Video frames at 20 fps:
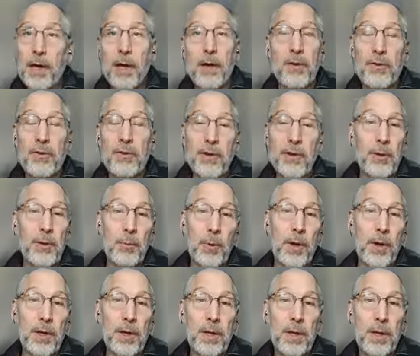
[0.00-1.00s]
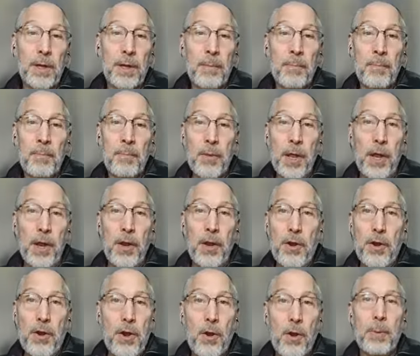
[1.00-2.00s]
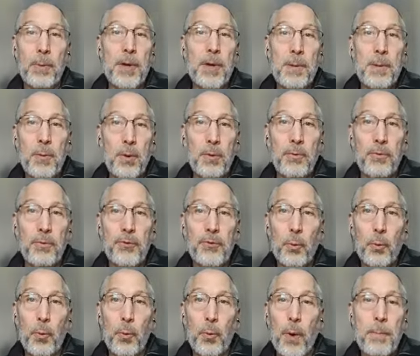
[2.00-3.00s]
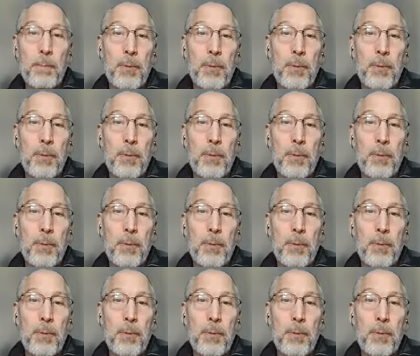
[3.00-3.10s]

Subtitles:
walking out a sidewalk and nobody moves.